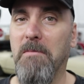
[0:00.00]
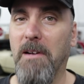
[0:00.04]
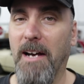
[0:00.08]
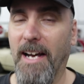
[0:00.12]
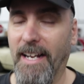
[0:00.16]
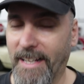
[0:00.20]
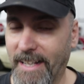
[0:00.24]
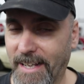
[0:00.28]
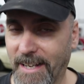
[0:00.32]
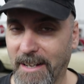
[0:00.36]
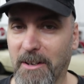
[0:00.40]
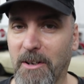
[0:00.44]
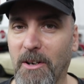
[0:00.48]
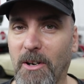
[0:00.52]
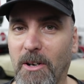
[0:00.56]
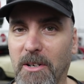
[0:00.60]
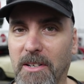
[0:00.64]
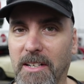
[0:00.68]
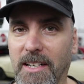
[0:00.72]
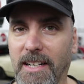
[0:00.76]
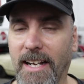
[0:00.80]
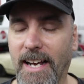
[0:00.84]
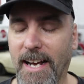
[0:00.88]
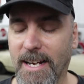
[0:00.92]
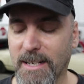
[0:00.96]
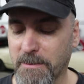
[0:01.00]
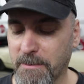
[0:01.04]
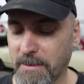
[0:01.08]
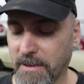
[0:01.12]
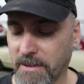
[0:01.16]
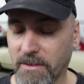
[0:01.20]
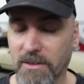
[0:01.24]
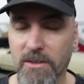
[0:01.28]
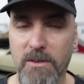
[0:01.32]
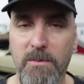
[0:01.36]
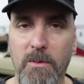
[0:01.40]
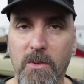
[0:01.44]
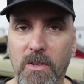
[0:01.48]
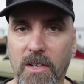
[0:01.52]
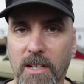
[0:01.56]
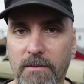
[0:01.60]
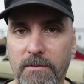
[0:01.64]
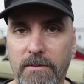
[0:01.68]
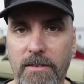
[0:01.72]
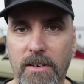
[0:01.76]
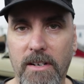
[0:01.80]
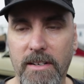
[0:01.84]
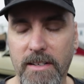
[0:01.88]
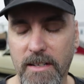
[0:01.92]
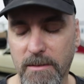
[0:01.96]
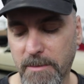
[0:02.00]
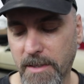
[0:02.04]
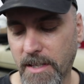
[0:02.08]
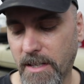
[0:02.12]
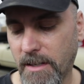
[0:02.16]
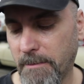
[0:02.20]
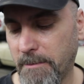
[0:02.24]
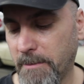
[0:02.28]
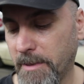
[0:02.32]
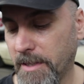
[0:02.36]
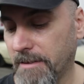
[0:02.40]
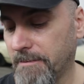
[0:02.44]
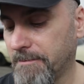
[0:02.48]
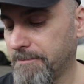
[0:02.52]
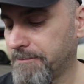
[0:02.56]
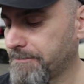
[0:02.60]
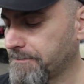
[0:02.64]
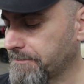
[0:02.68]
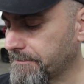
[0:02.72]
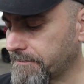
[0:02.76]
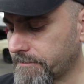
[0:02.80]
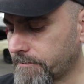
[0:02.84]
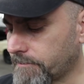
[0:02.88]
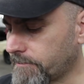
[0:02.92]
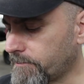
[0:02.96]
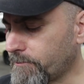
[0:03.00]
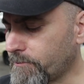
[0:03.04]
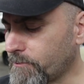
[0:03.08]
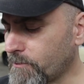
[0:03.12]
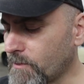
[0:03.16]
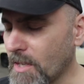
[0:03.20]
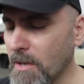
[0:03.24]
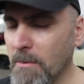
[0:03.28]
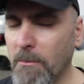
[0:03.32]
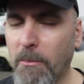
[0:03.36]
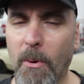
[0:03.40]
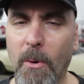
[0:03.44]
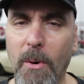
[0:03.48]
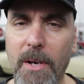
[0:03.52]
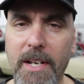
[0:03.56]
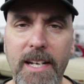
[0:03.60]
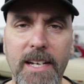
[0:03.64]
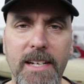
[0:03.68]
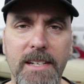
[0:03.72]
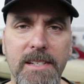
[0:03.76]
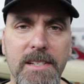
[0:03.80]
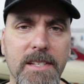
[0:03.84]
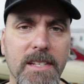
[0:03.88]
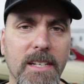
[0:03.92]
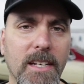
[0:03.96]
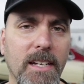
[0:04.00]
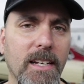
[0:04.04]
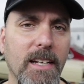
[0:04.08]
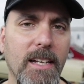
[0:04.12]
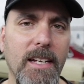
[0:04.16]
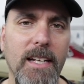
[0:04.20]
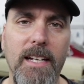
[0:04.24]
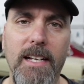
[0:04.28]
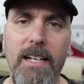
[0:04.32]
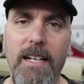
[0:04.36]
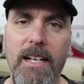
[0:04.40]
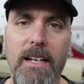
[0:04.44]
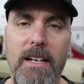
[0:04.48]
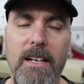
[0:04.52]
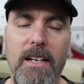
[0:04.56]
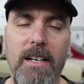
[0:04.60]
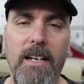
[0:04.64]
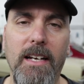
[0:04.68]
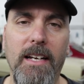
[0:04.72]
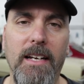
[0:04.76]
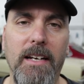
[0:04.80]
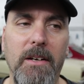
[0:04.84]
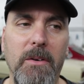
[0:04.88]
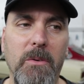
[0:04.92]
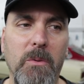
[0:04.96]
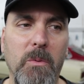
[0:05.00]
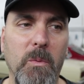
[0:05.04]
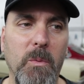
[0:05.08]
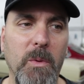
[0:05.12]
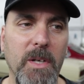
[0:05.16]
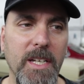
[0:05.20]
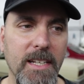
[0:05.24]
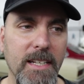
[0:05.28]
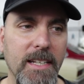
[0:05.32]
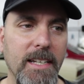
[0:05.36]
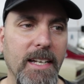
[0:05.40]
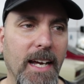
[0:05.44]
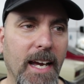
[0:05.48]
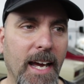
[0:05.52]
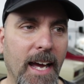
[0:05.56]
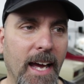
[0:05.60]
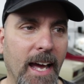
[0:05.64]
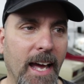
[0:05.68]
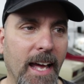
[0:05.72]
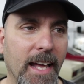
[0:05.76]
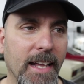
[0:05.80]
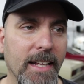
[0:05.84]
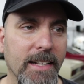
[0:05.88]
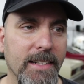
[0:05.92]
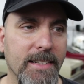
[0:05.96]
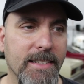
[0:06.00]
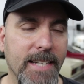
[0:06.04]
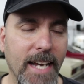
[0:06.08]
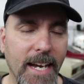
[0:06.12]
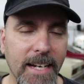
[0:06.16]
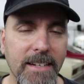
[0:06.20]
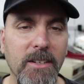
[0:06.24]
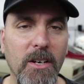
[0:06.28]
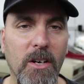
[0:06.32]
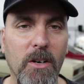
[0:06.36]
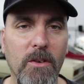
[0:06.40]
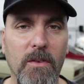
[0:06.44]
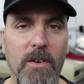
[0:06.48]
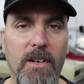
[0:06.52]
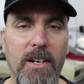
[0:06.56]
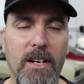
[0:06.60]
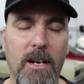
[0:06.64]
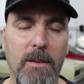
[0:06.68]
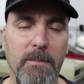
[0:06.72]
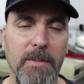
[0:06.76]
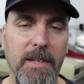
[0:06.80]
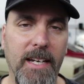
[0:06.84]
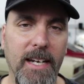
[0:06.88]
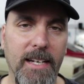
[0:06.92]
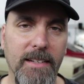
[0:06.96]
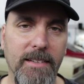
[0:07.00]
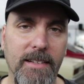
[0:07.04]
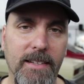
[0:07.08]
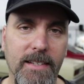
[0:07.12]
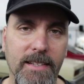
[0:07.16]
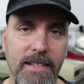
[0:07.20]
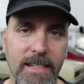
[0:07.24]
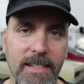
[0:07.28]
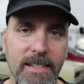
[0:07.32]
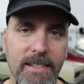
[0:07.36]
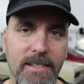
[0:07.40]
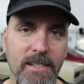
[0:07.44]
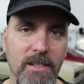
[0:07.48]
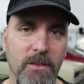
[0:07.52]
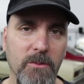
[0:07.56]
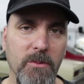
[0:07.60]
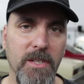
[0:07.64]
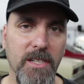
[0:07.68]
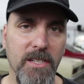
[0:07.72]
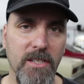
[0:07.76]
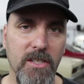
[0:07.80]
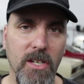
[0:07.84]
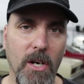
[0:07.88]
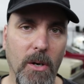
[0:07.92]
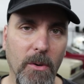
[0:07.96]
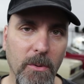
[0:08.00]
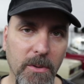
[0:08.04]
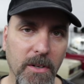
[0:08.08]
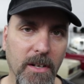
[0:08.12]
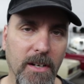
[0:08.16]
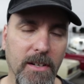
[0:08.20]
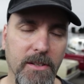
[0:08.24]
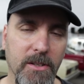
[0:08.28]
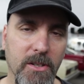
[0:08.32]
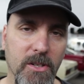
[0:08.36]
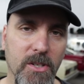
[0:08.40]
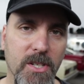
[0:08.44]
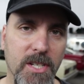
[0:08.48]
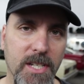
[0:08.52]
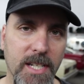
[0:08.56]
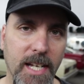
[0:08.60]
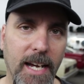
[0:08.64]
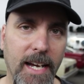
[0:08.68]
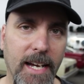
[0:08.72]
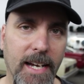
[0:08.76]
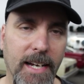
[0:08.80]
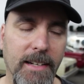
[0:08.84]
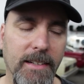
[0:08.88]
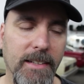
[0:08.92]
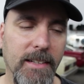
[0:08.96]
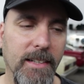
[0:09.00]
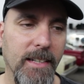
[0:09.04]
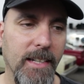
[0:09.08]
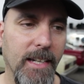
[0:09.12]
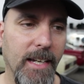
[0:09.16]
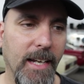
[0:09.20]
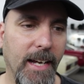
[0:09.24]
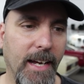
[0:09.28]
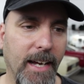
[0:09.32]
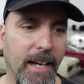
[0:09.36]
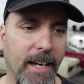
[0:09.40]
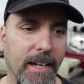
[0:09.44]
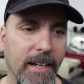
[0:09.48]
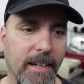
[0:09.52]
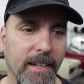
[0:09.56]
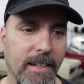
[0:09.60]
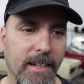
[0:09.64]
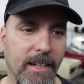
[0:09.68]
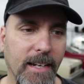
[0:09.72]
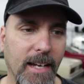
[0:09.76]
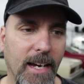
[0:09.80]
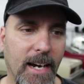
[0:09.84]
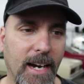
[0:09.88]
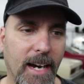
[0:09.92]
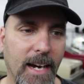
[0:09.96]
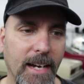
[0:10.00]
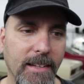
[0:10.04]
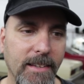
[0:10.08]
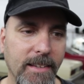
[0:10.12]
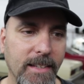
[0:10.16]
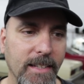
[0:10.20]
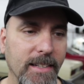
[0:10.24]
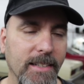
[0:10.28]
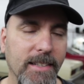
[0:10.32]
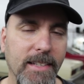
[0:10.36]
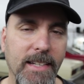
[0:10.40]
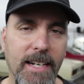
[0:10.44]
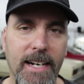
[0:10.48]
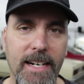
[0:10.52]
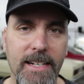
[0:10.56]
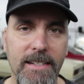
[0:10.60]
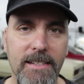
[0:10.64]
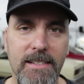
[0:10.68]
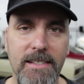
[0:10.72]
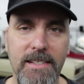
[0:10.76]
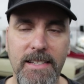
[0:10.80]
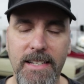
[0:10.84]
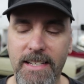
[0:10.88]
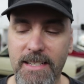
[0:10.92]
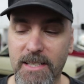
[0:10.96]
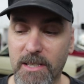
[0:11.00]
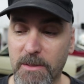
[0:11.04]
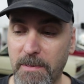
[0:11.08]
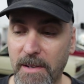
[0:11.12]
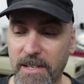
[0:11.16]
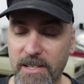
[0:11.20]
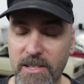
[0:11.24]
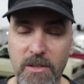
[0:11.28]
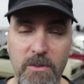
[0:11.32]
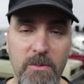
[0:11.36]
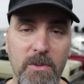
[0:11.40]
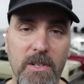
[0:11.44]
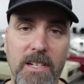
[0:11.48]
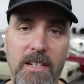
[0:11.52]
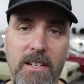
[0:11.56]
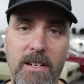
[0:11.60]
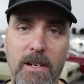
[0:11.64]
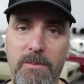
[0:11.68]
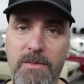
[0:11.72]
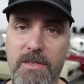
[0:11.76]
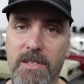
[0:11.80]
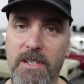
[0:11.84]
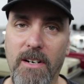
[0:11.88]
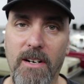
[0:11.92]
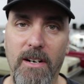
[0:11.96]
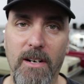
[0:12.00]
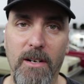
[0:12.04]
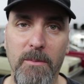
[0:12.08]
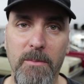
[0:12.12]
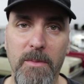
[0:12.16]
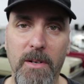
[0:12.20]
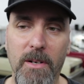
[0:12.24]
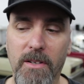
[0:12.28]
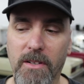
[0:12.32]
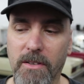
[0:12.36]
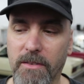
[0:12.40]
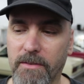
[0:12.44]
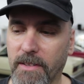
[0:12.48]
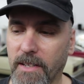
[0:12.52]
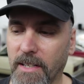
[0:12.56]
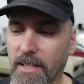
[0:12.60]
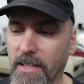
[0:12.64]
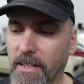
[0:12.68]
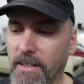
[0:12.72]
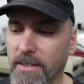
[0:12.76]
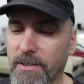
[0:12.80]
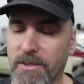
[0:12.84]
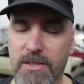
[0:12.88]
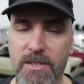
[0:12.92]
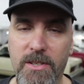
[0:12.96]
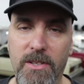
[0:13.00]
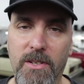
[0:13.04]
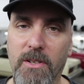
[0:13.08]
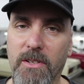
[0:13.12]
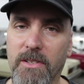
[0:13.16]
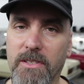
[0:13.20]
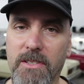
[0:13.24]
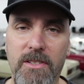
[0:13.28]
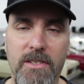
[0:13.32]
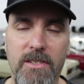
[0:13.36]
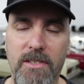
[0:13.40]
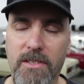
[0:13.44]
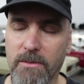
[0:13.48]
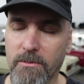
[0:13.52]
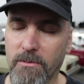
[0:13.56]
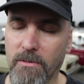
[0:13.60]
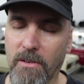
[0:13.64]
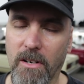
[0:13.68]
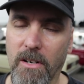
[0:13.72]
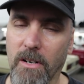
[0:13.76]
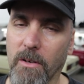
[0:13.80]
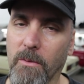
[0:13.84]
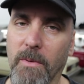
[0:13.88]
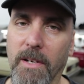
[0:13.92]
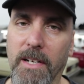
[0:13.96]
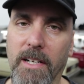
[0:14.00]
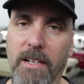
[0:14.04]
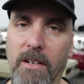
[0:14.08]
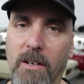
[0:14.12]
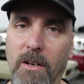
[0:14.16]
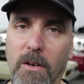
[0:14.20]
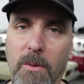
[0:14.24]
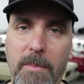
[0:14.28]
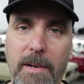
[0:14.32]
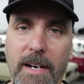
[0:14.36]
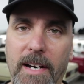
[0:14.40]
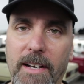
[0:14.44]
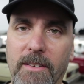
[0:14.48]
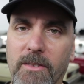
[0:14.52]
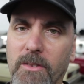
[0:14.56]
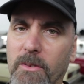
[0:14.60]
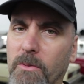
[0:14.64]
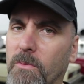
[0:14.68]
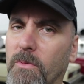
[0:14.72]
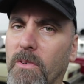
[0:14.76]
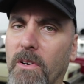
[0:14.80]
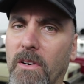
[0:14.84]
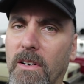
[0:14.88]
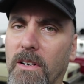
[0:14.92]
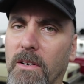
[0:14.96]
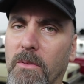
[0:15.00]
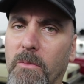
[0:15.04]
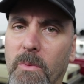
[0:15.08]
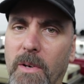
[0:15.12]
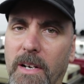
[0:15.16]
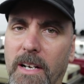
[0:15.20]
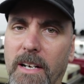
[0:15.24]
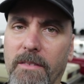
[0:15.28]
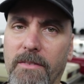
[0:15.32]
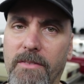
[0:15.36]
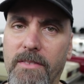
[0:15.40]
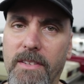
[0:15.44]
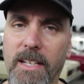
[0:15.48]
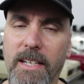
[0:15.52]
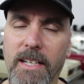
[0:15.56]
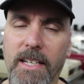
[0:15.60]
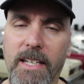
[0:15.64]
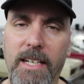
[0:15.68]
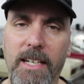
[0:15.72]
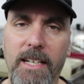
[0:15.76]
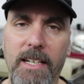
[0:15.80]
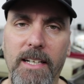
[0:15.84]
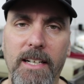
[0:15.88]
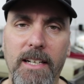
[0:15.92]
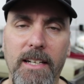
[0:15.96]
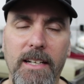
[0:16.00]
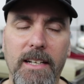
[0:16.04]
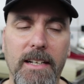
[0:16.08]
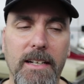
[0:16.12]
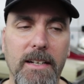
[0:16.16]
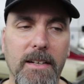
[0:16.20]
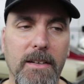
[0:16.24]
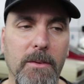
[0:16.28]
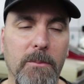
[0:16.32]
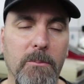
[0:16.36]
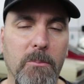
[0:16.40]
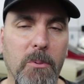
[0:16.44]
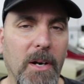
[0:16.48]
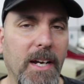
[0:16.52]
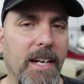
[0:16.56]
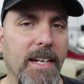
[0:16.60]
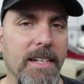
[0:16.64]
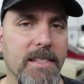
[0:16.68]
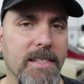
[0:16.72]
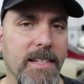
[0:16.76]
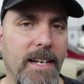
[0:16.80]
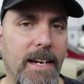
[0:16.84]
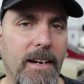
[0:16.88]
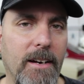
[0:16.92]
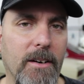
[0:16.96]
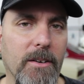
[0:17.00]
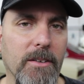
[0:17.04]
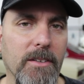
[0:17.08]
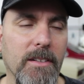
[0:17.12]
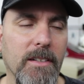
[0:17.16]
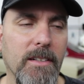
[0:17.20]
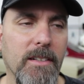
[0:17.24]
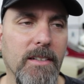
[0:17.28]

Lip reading: I can't call it a gas pedal, it's more like a volume knob, but the point is, we tend to overcomplicate the things that we don't understand. And I think that's, especially when it comes to automotive, so the wrong way to go about it, the wrong way of thinking. Break it down.